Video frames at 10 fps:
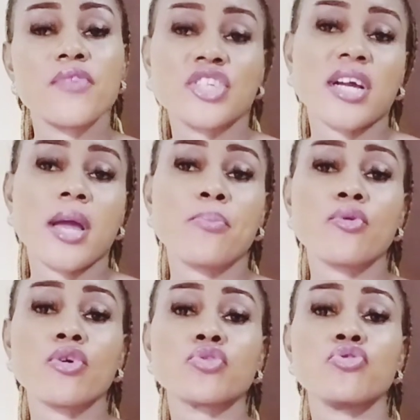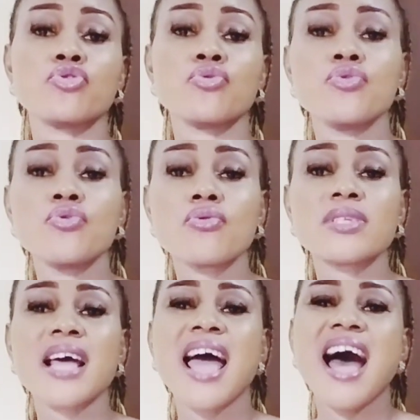facial care products you should
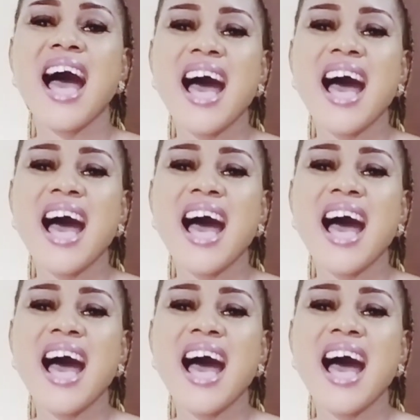use